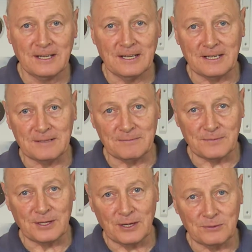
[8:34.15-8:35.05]

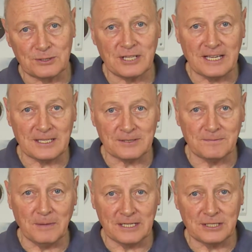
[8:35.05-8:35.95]
the old saying
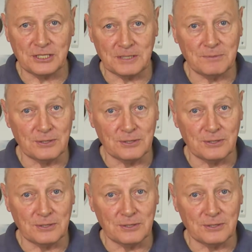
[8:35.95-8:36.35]
of buy cheap,